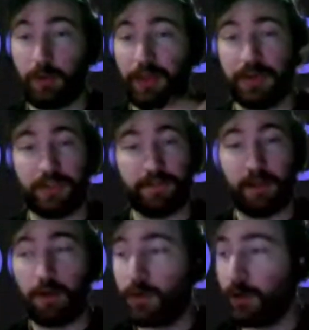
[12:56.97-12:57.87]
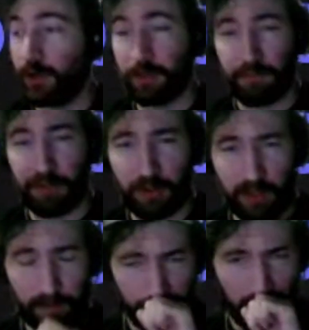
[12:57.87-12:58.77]
whether it's a phone or a
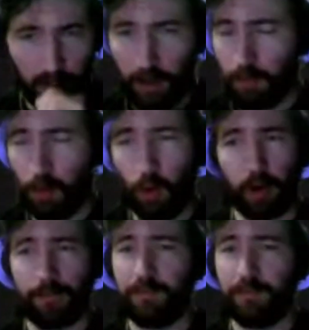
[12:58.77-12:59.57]
computer, or